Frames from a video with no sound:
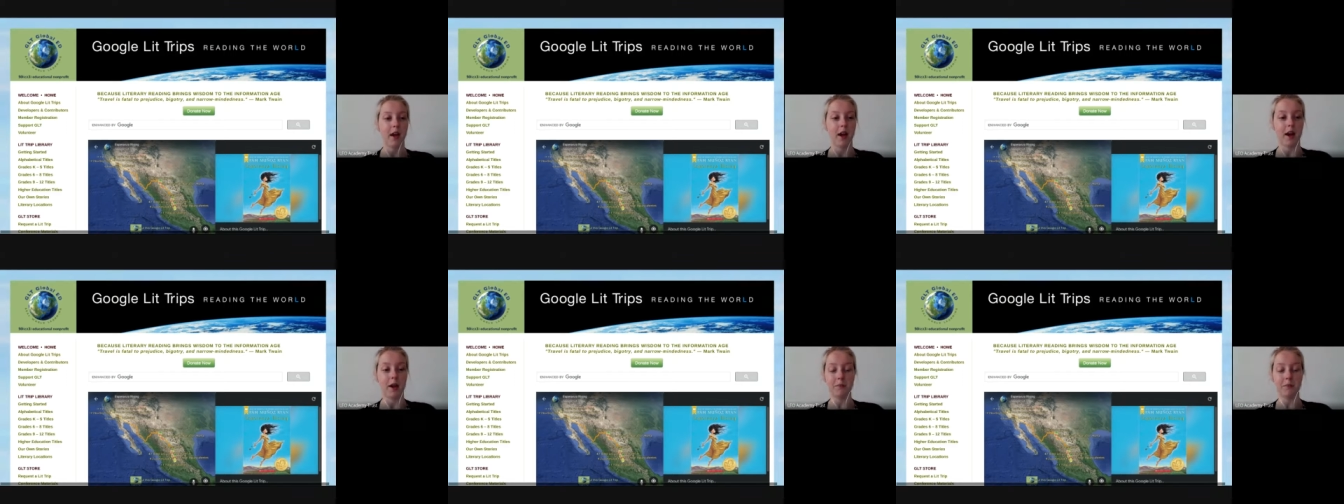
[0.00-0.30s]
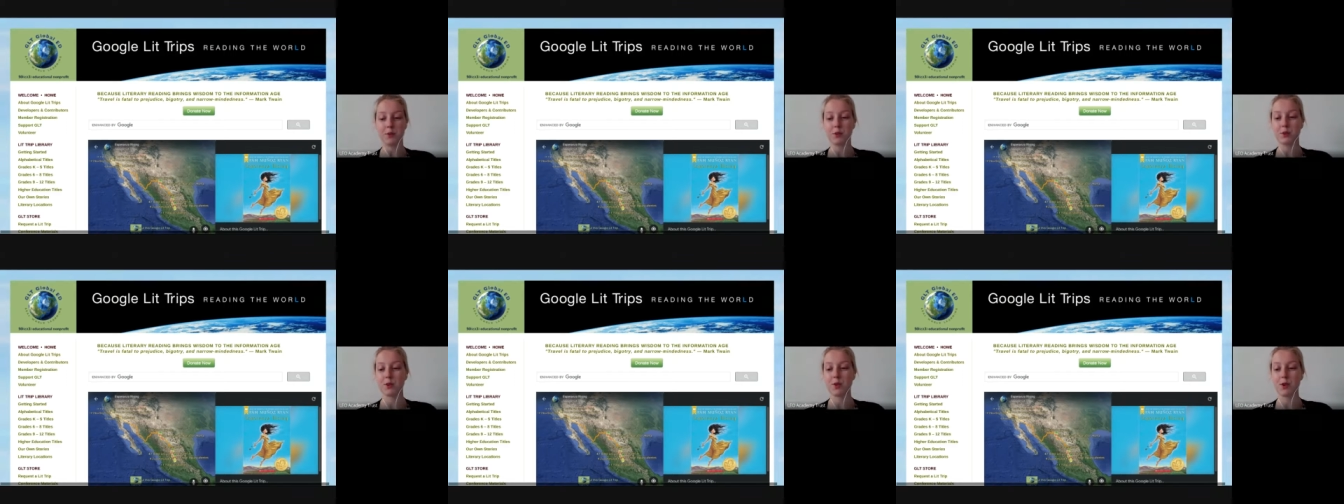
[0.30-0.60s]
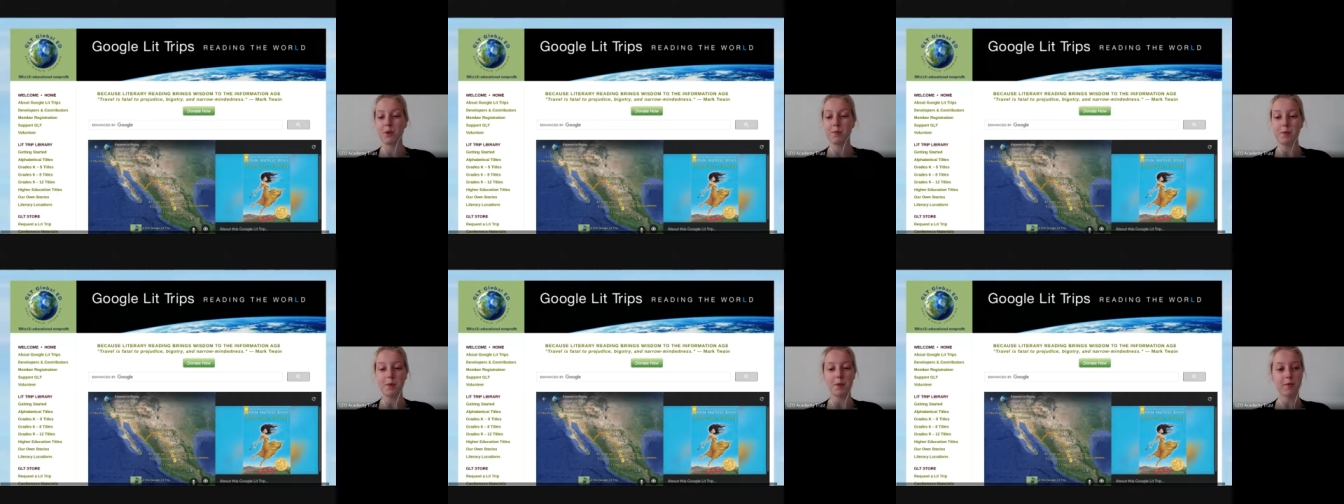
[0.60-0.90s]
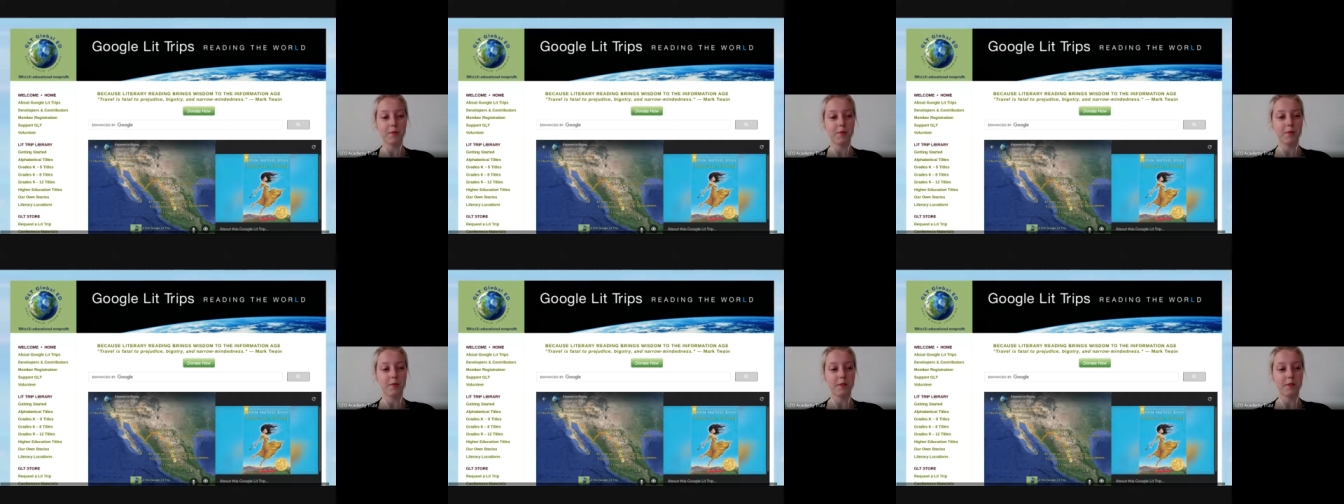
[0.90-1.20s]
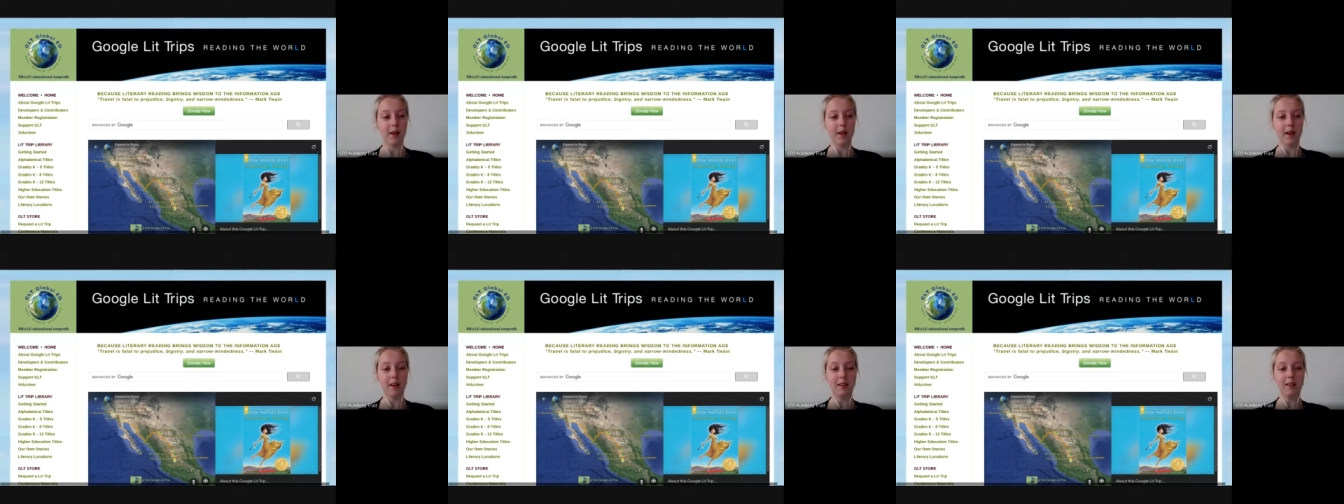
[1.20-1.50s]
um, group of
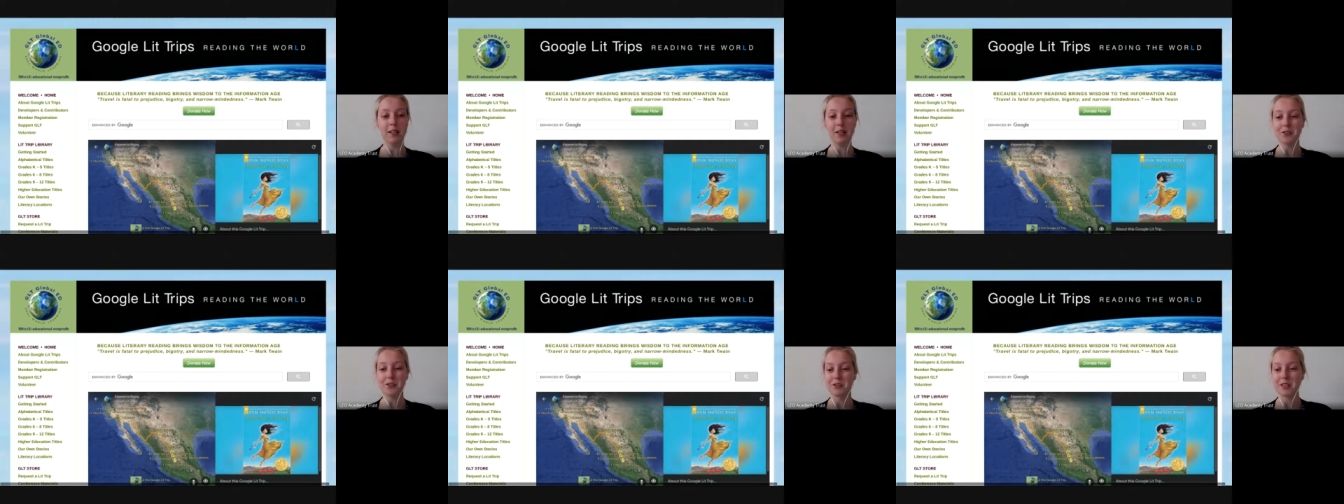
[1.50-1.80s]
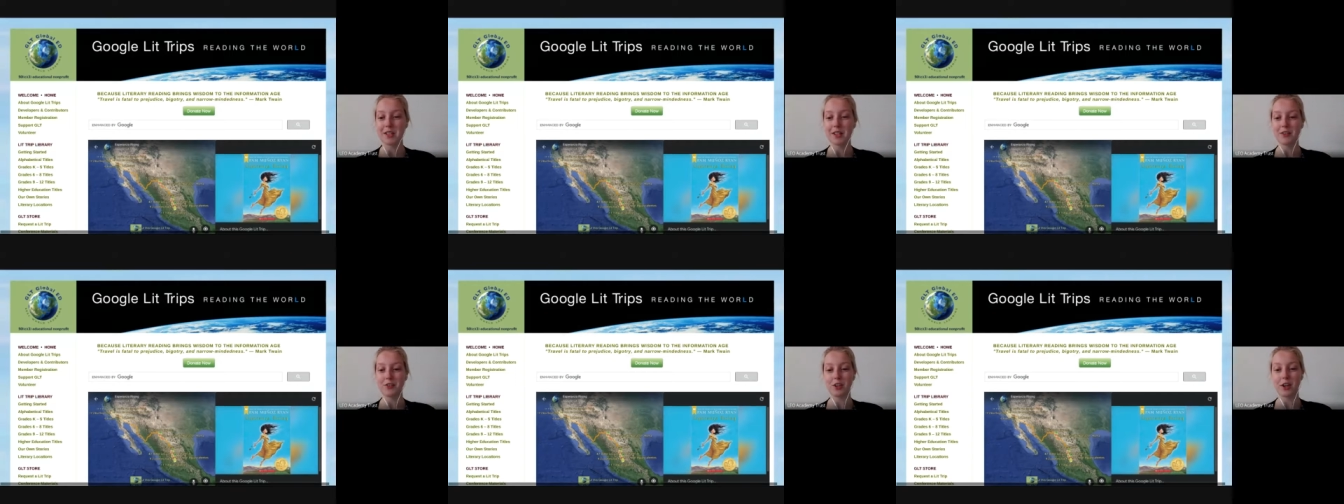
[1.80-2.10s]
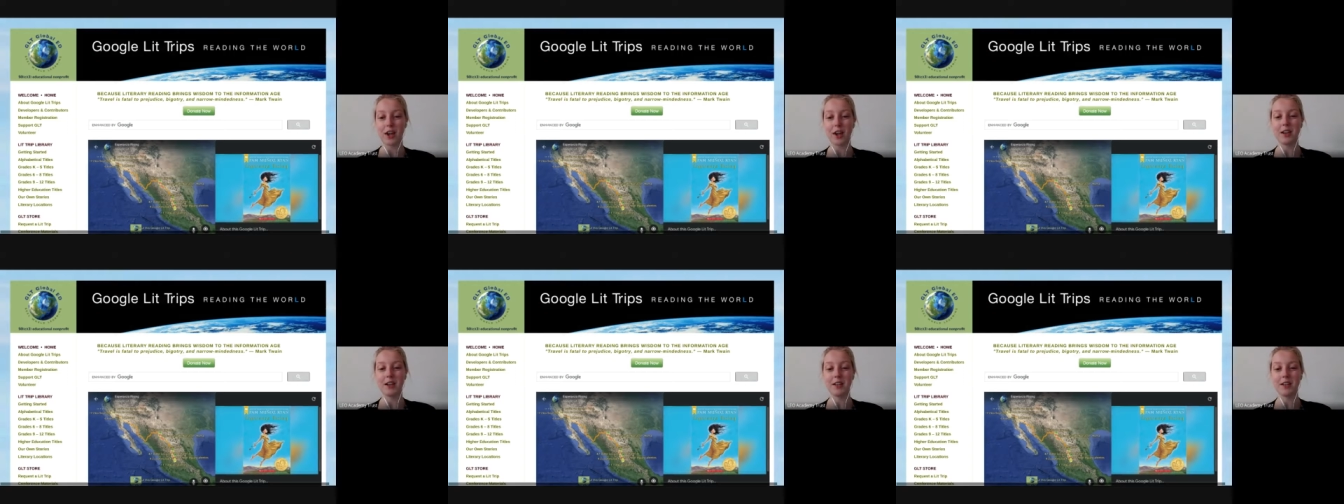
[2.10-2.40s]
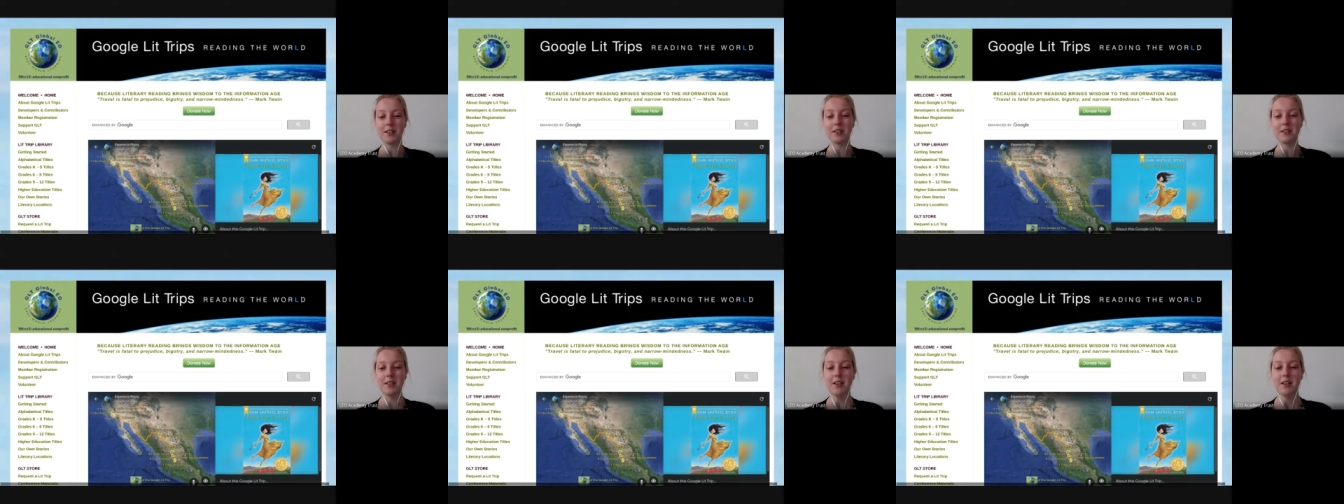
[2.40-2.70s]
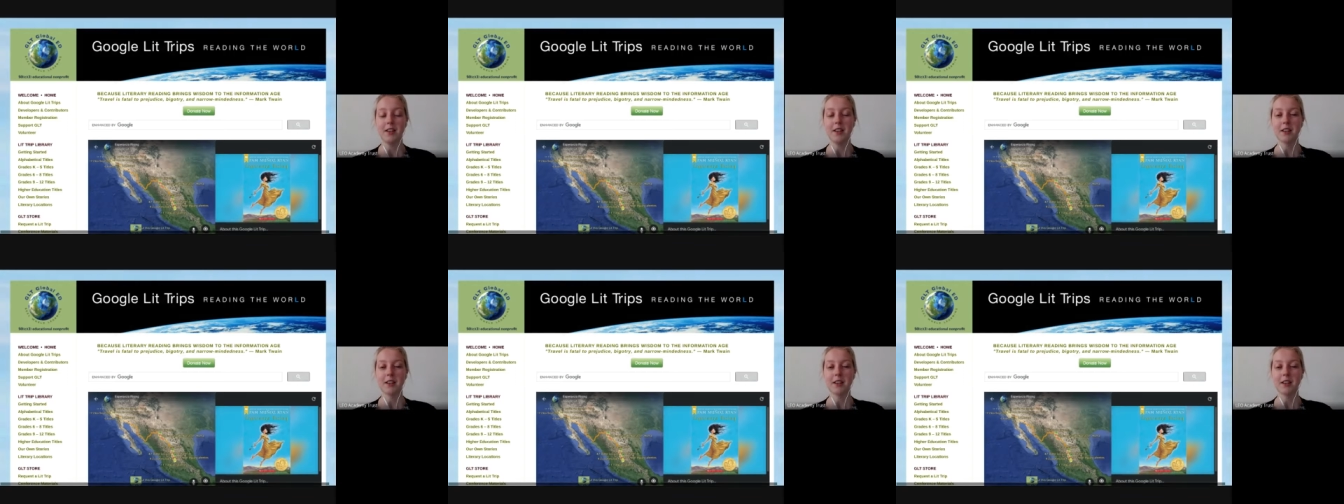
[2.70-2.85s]
uh, literacy educators